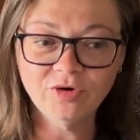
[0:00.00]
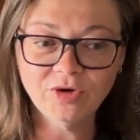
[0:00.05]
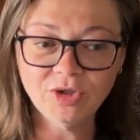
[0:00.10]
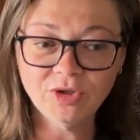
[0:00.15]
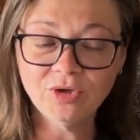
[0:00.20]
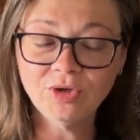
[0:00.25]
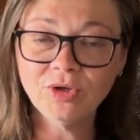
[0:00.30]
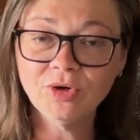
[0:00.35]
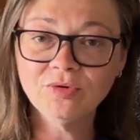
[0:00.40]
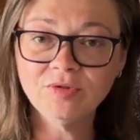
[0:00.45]
you
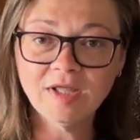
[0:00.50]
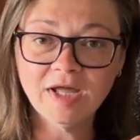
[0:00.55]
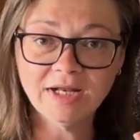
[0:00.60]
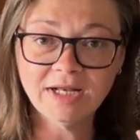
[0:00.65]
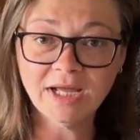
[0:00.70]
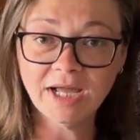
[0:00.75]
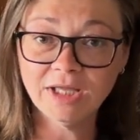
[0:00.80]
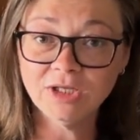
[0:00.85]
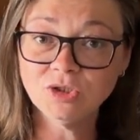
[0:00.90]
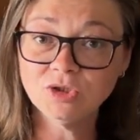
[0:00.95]
know that
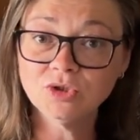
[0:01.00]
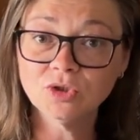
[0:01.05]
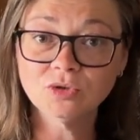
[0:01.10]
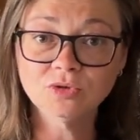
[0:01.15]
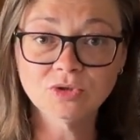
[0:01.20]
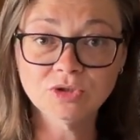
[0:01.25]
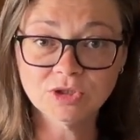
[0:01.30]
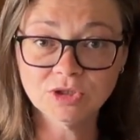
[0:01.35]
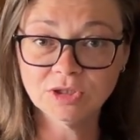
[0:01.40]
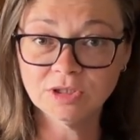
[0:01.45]
I
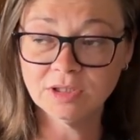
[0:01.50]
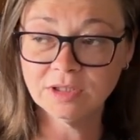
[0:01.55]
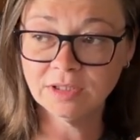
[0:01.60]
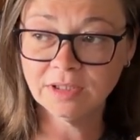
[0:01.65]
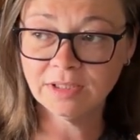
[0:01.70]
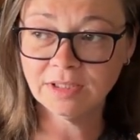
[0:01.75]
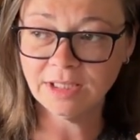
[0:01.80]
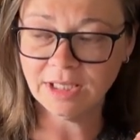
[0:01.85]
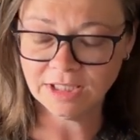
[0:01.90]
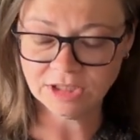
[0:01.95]
don't
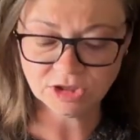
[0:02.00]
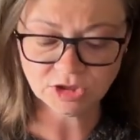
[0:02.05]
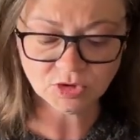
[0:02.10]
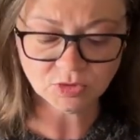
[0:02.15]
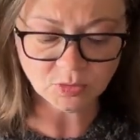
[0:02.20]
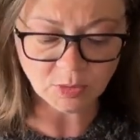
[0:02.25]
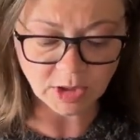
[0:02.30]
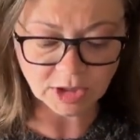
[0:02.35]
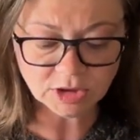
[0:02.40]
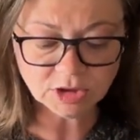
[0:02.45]
gauge
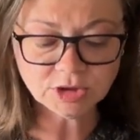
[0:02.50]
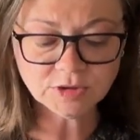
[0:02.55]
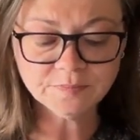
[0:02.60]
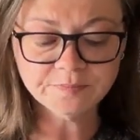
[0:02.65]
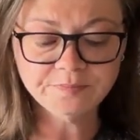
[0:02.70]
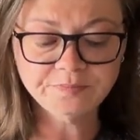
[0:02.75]
swatch.